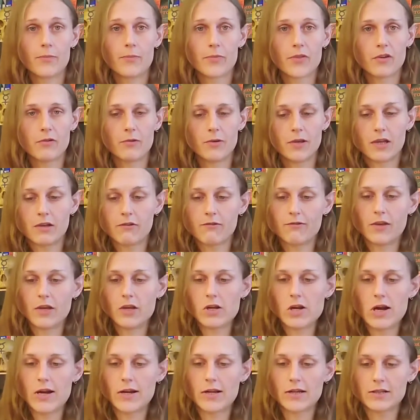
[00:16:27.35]
if we could
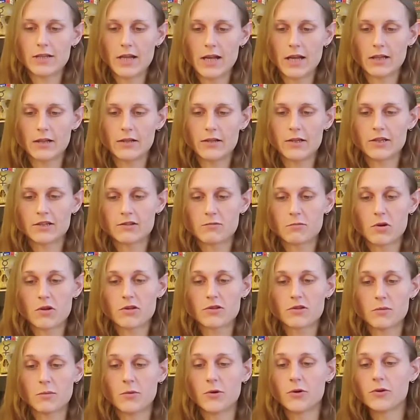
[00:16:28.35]
figure out exactly its
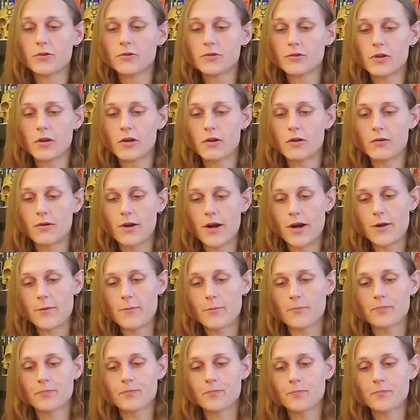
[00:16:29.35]
principles, right?